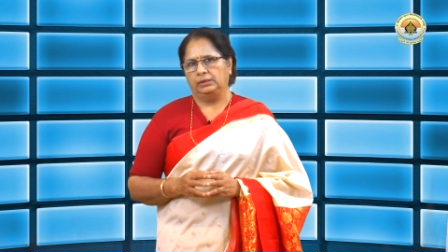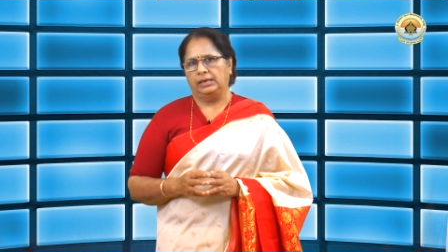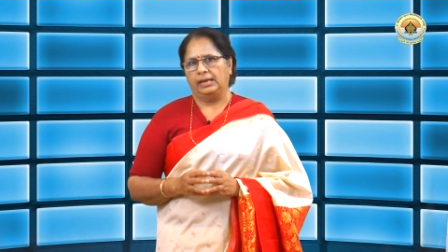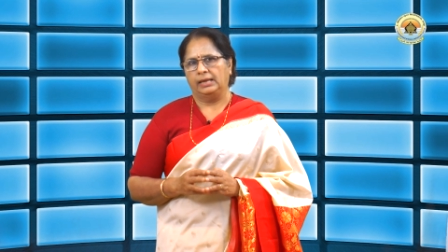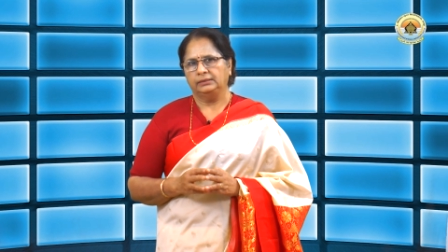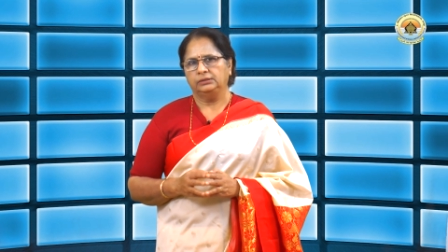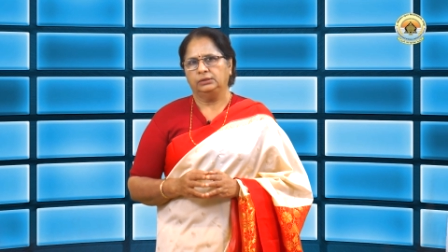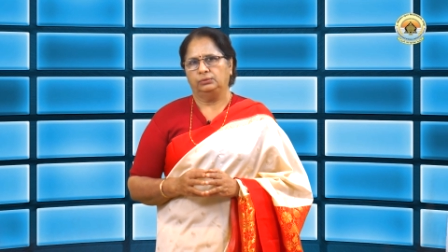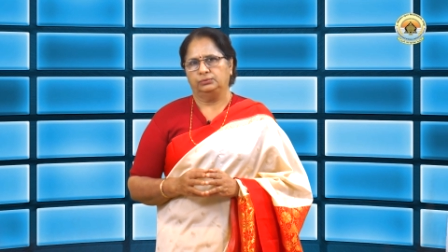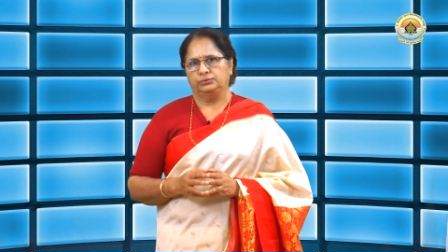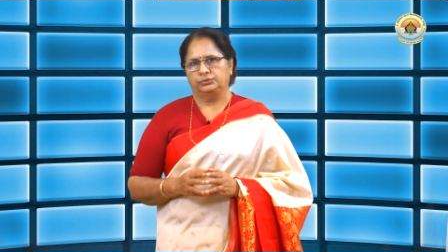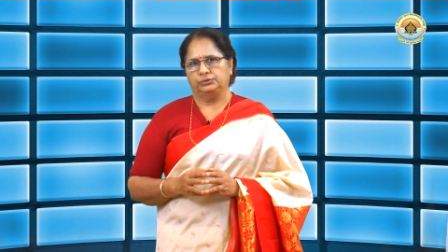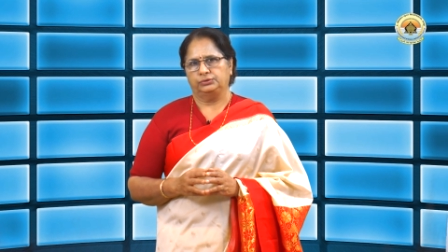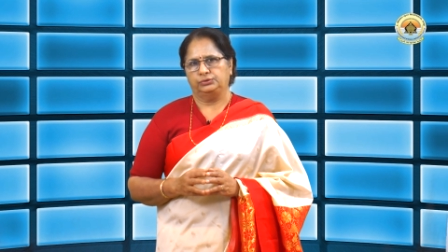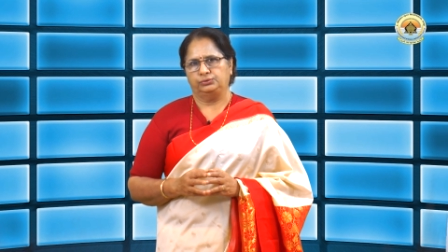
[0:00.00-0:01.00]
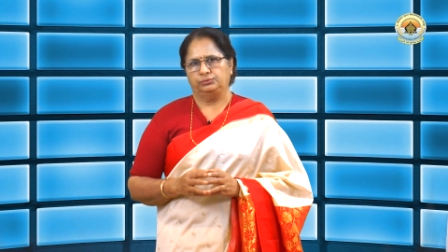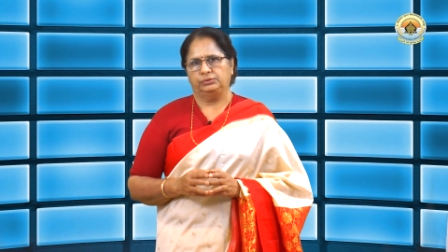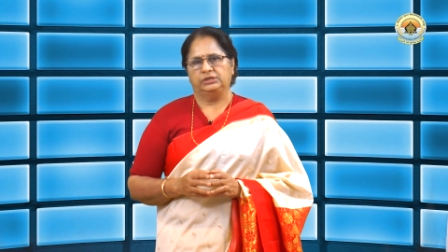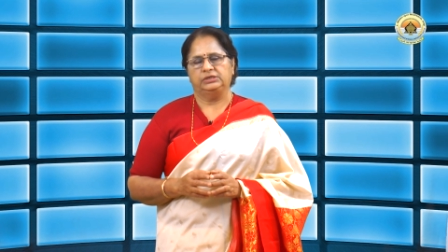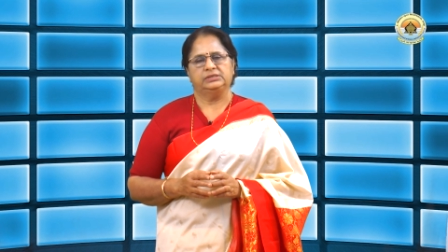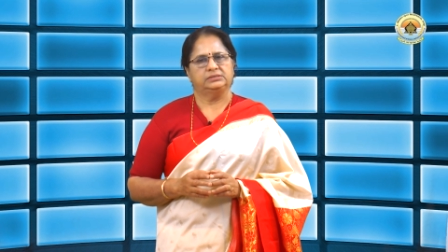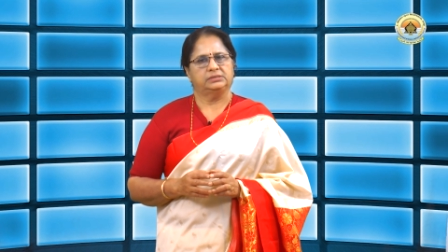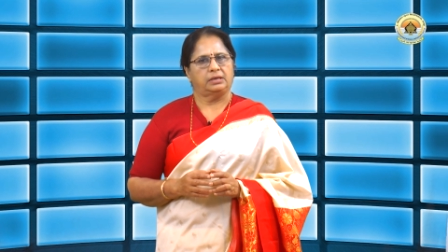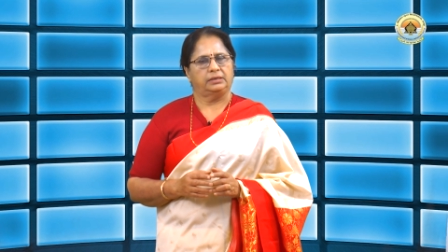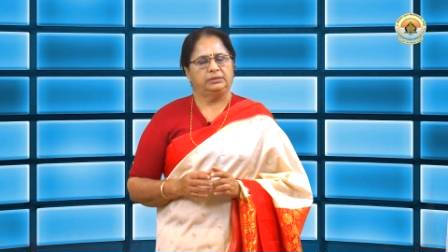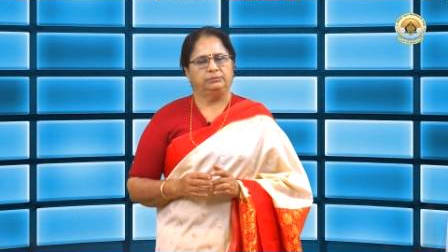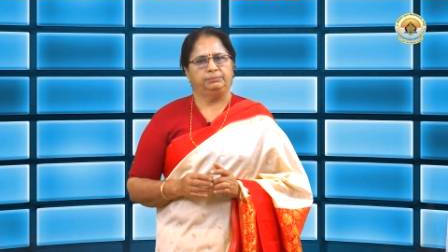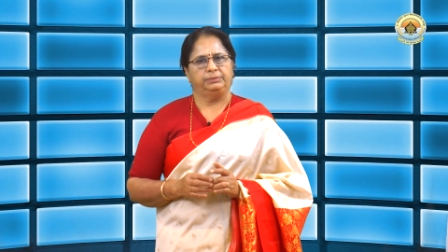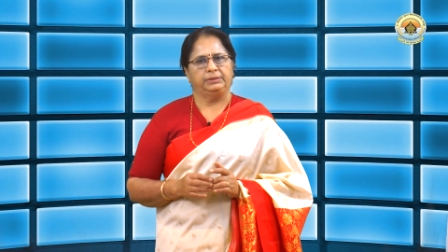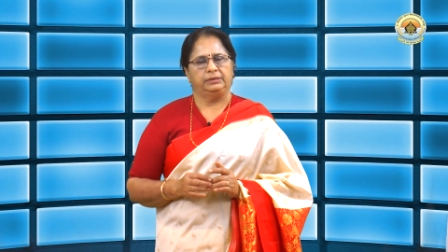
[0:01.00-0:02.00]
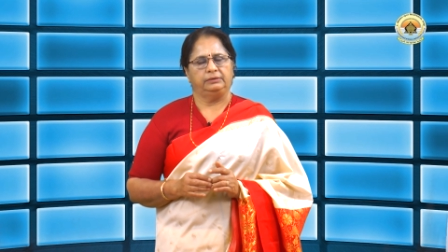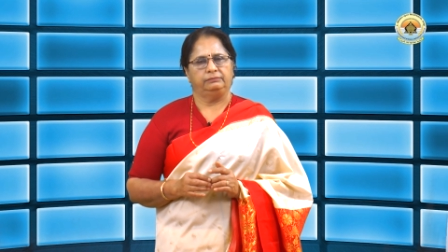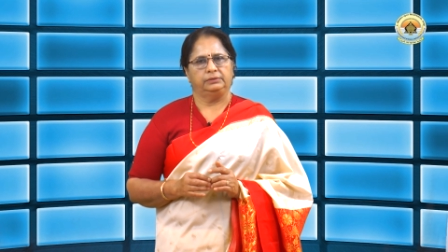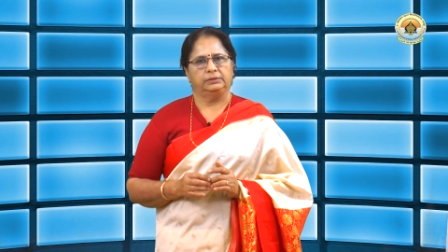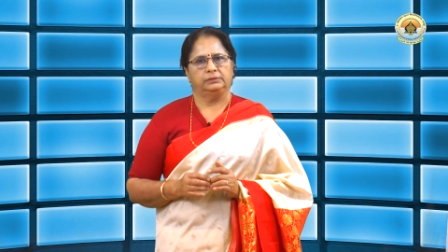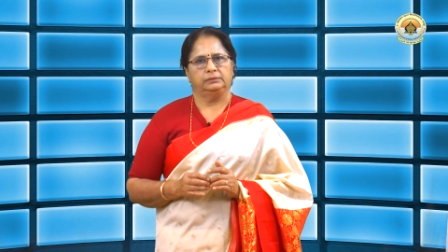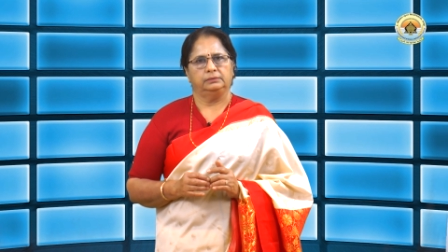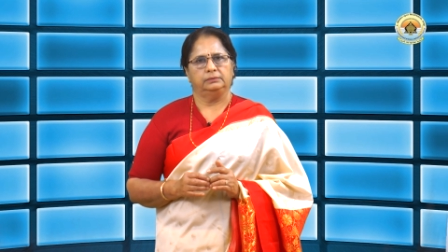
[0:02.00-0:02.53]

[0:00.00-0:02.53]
and closer to the desired behavior.